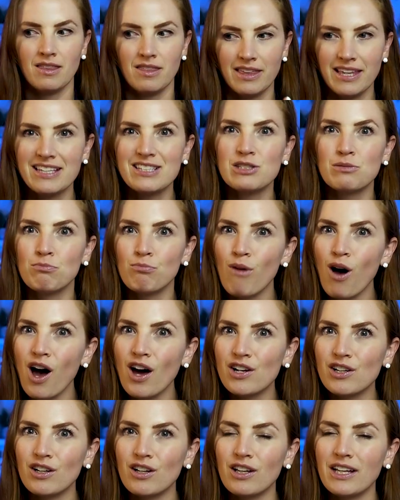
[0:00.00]
This
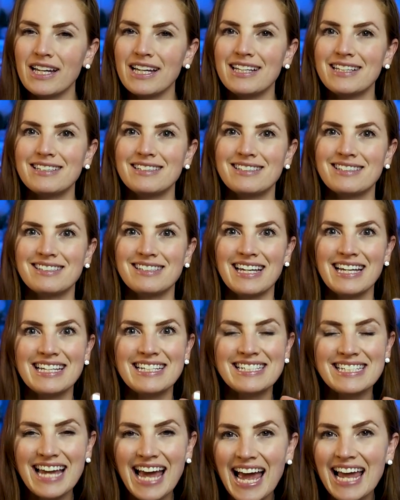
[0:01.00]
model is
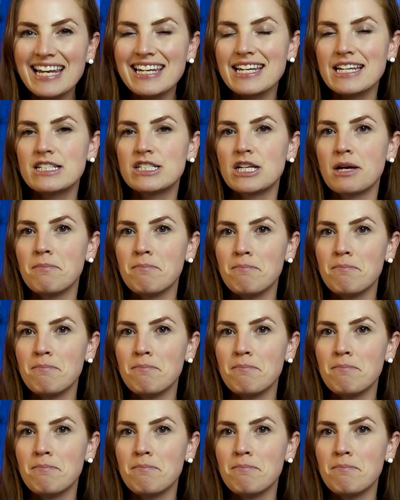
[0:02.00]
intended to